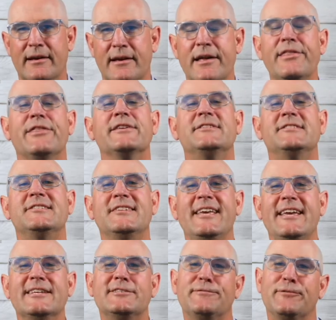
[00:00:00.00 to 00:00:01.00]
The
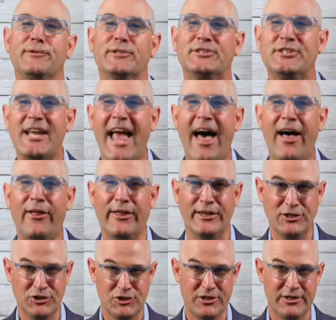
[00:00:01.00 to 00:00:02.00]
C is for
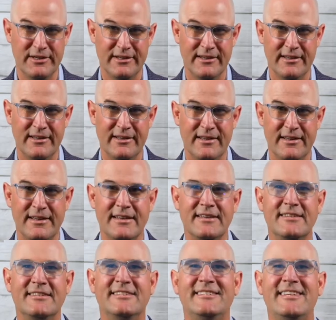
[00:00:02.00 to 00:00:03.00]
challenge.
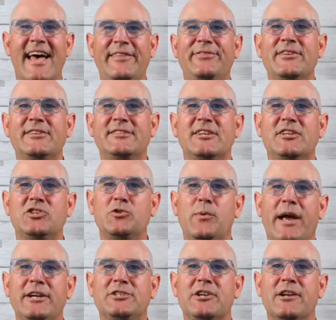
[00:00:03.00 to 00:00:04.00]
Set the
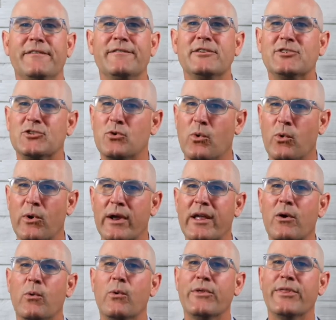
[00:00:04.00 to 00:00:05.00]
situation of the
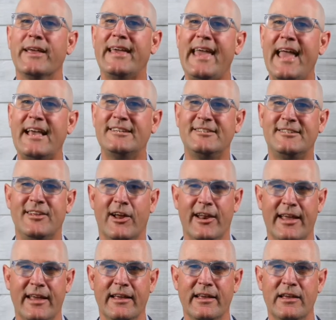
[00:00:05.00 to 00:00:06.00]
story or the case
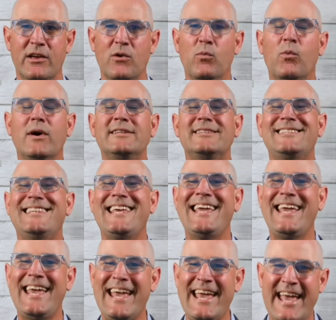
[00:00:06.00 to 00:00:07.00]
study. What's the
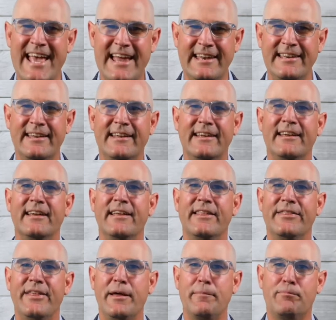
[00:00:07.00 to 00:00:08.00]
it
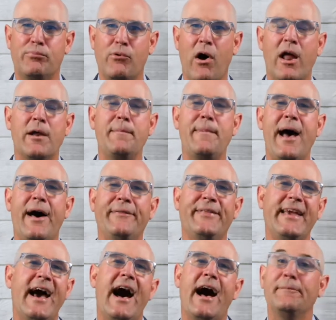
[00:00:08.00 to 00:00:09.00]
that brought about
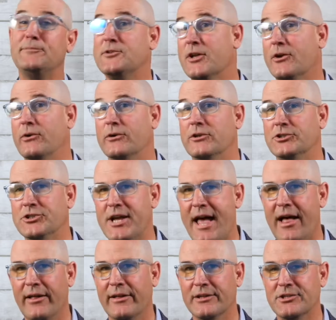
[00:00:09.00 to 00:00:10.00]
the obstacle or
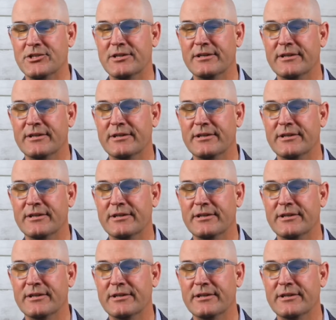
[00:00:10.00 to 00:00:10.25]
challenge?